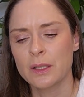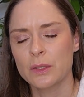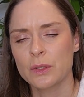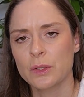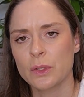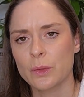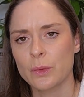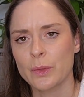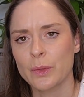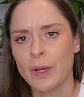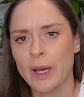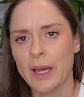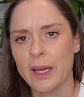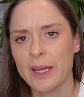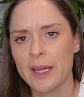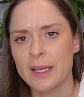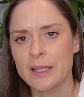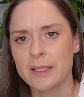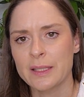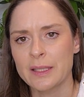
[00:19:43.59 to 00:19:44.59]
So I
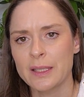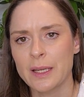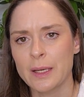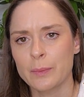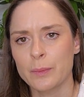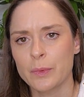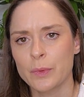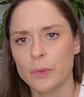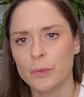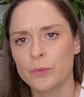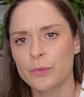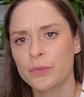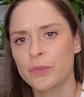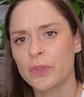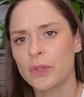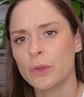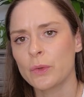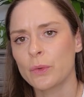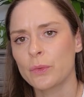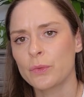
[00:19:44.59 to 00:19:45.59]
ended up with
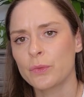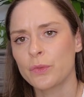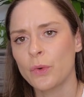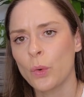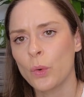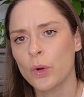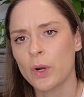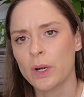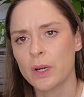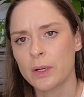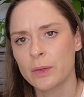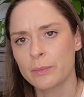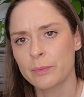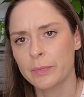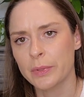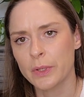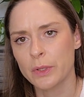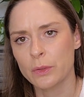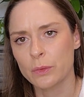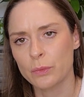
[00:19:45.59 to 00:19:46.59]
4
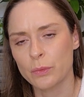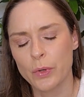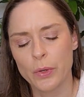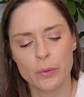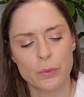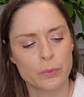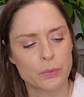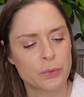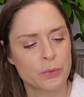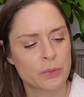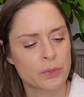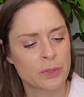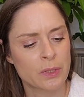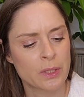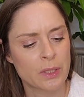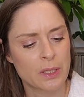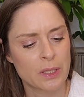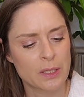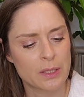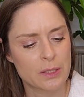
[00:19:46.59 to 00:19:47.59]
purl rows
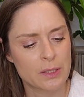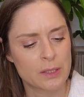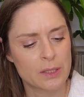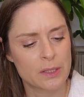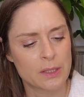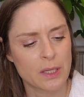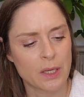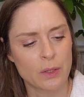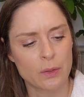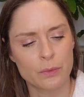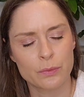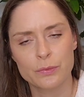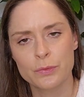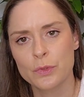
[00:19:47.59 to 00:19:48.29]
instead of